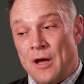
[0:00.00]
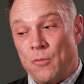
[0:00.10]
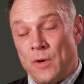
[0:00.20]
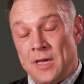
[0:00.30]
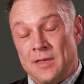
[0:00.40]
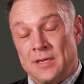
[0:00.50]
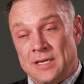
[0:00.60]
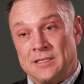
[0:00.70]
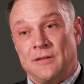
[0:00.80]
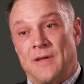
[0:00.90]
outweigh the
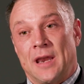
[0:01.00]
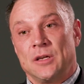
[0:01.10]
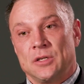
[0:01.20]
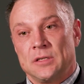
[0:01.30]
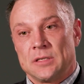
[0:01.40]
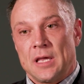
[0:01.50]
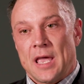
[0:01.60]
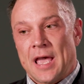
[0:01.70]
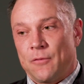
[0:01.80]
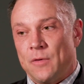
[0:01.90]
disadvantages
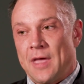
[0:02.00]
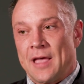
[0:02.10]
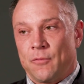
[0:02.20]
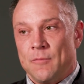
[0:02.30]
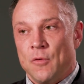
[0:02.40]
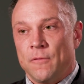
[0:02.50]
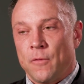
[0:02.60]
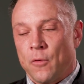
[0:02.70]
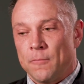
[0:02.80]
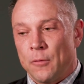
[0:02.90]
as we as we move forward.